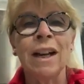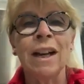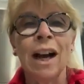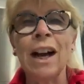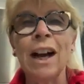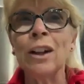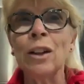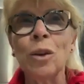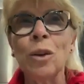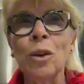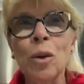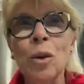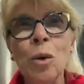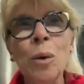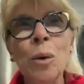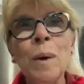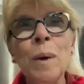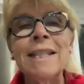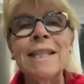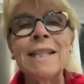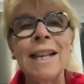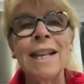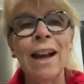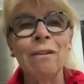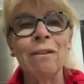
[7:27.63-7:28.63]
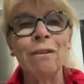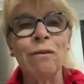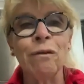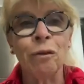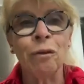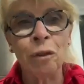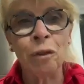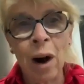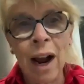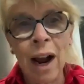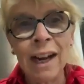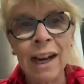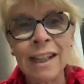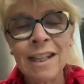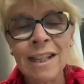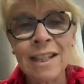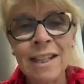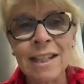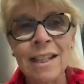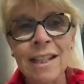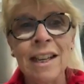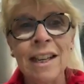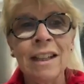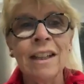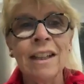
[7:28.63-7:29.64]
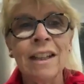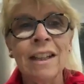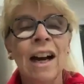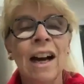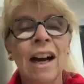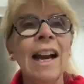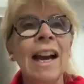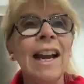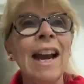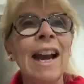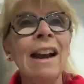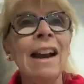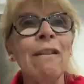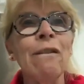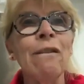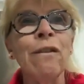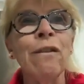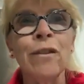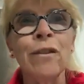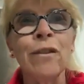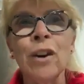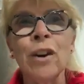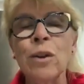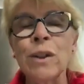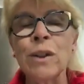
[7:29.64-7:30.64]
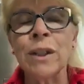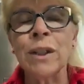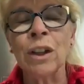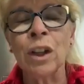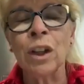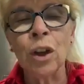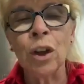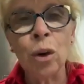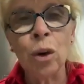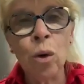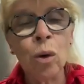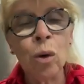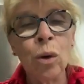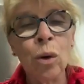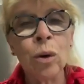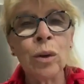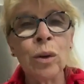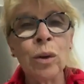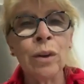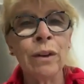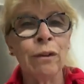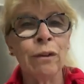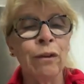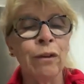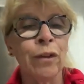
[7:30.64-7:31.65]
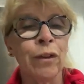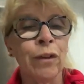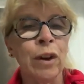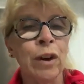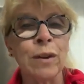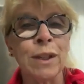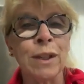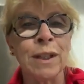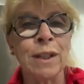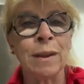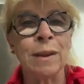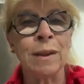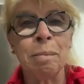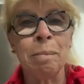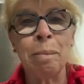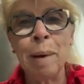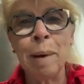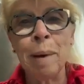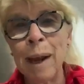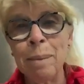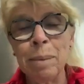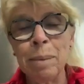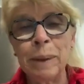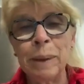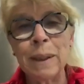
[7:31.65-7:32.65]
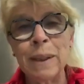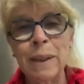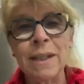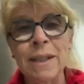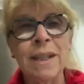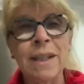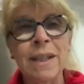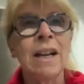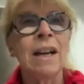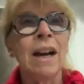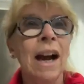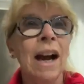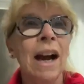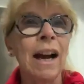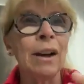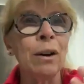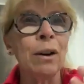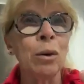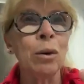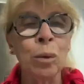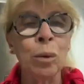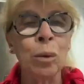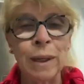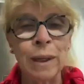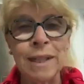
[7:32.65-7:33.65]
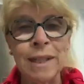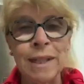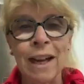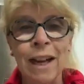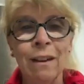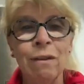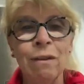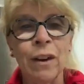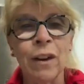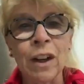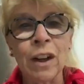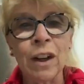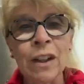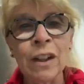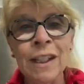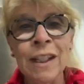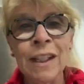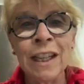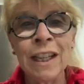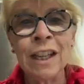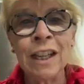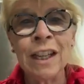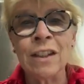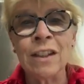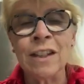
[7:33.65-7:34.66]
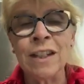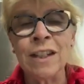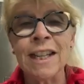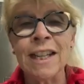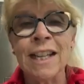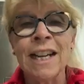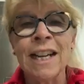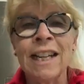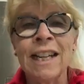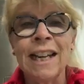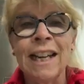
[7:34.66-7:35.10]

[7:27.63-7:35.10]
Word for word: I'll always have rice. I have frozen corn, frozen peppers. I always have onions